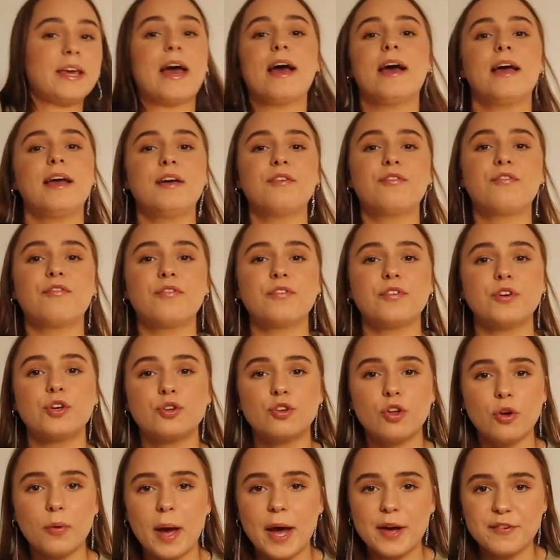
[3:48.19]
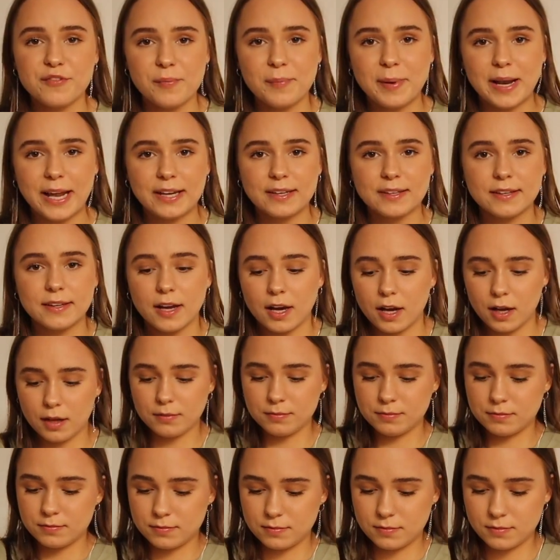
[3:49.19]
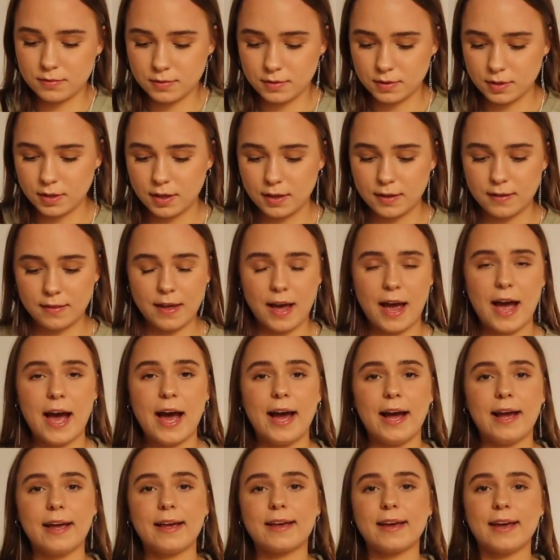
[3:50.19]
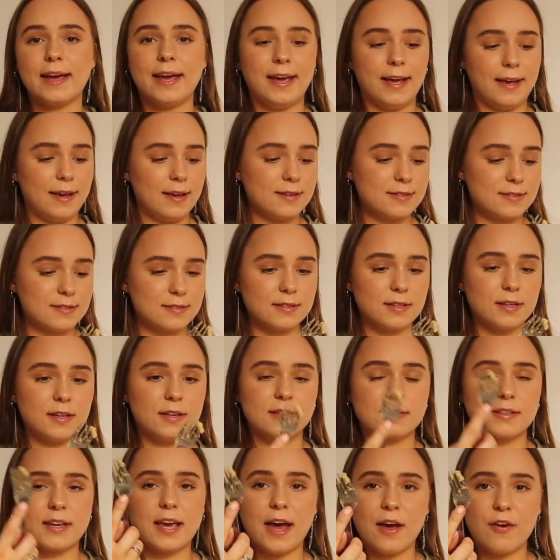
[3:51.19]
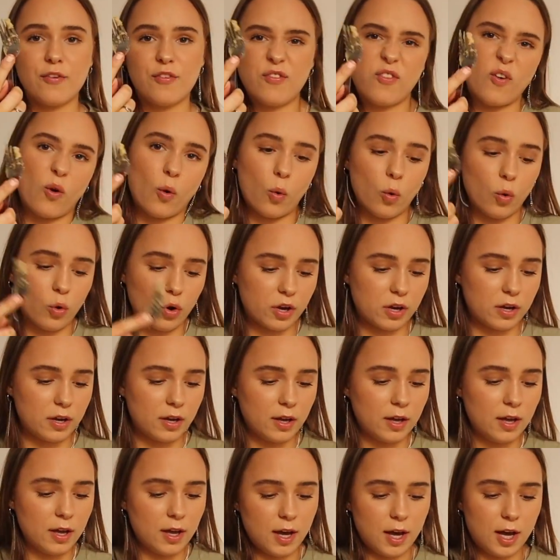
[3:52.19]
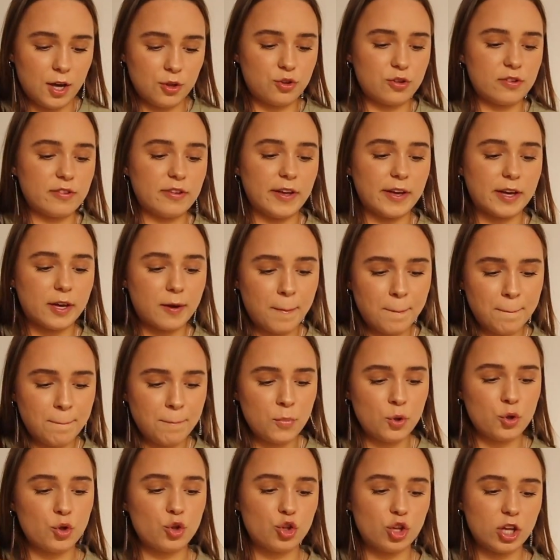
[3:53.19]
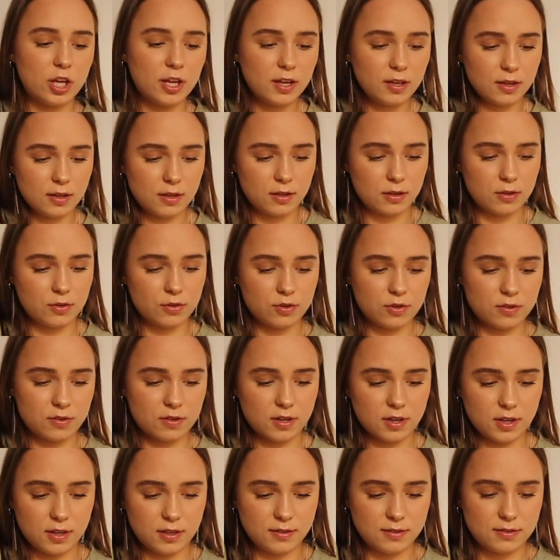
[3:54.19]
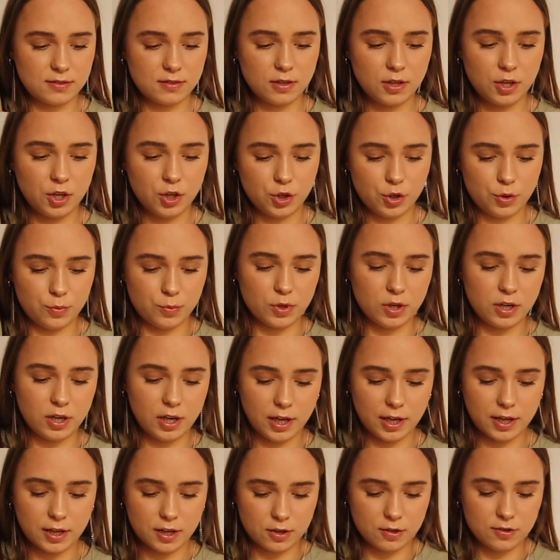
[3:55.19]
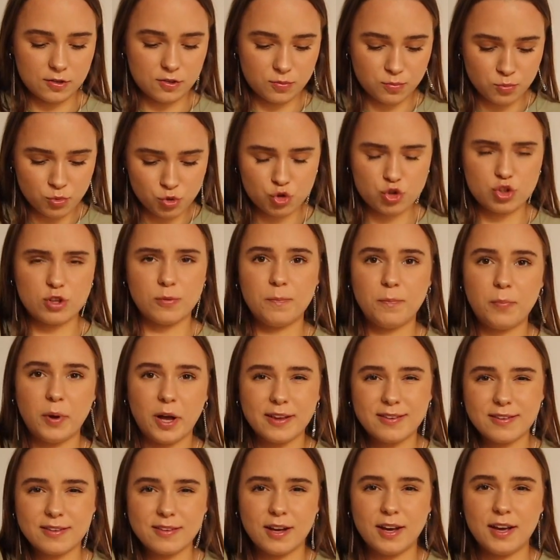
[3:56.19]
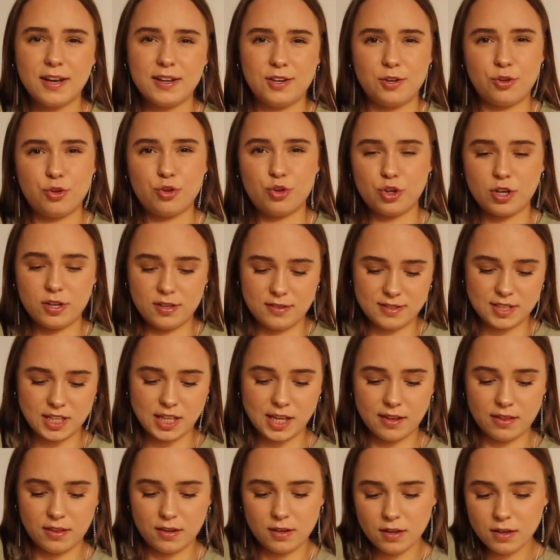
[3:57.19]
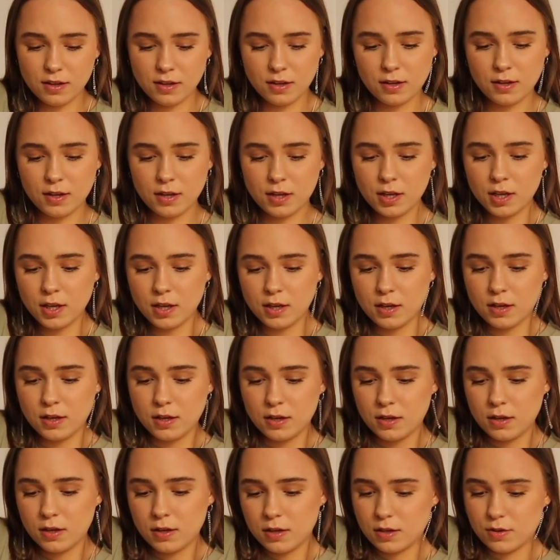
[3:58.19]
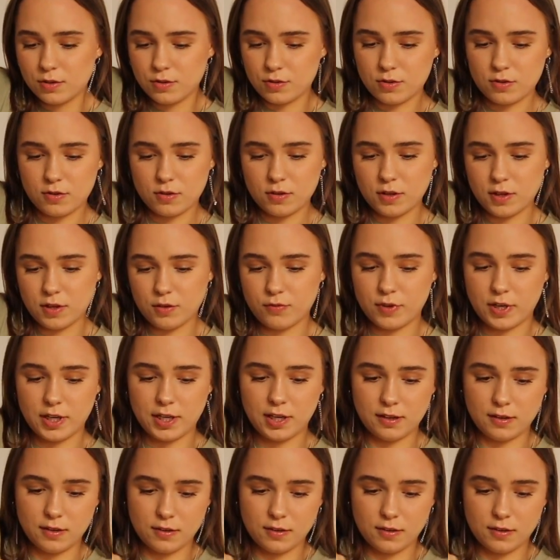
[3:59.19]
yeah, if you don't have a blender, the hack is get a fork and just like mush it, just because you want to like smoosh the butter and the sugar together, so it really